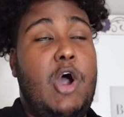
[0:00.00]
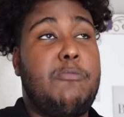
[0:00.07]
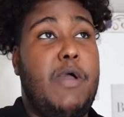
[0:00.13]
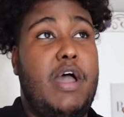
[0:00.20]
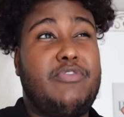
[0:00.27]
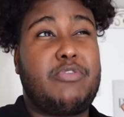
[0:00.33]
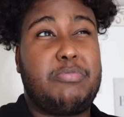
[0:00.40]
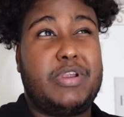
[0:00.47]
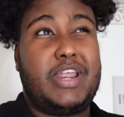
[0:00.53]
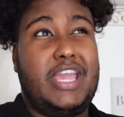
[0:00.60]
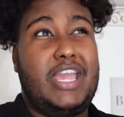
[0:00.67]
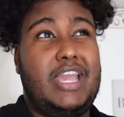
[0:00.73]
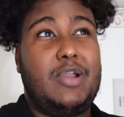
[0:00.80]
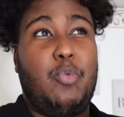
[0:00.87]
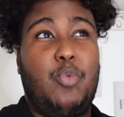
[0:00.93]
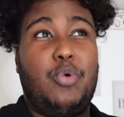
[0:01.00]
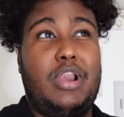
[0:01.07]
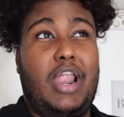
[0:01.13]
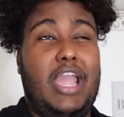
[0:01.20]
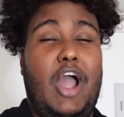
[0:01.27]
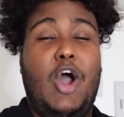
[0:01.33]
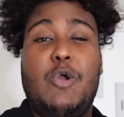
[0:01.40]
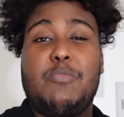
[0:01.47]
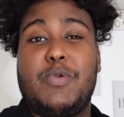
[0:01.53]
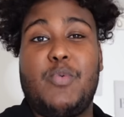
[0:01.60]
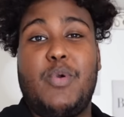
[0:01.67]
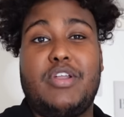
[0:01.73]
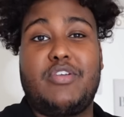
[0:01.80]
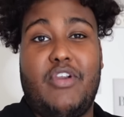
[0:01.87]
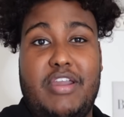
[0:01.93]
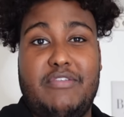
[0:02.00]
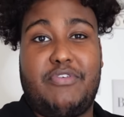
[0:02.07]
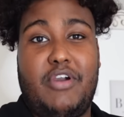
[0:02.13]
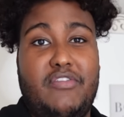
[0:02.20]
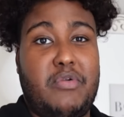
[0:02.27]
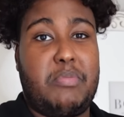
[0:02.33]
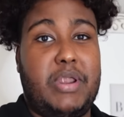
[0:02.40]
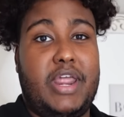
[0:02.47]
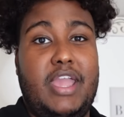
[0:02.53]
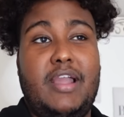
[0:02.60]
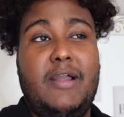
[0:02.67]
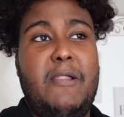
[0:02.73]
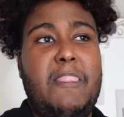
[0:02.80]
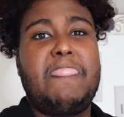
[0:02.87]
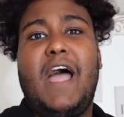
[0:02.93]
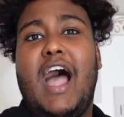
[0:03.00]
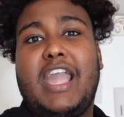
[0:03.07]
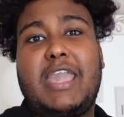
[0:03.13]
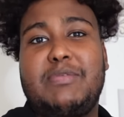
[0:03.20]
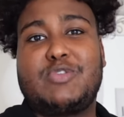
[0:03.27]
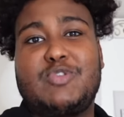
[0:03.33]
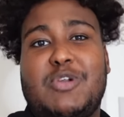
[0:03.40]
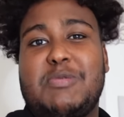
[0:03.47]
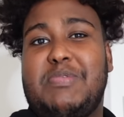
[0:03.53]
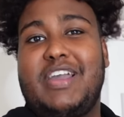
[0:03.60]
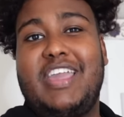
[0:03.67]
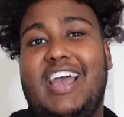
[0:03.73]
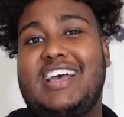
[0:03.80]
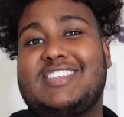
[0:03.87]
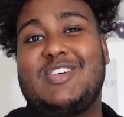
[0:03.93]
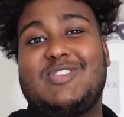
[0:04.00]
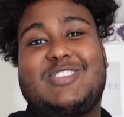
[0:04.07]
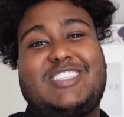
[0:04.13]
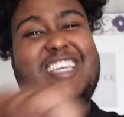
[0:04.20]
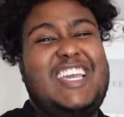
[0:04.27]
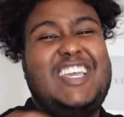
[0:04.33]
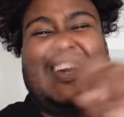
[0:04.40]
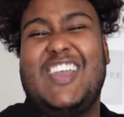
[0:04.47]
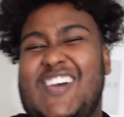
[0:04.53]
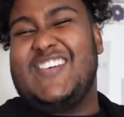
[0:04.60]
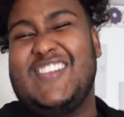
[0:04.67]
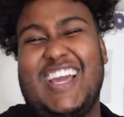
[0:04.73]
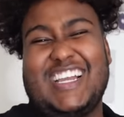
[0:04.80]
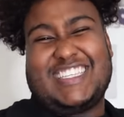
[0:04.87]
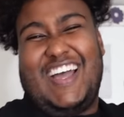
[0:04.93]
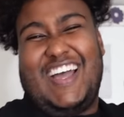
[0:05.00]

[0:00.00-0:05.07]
hope everybody, like, I hope it went great for everybody. I keep talking, but yeah, so see you next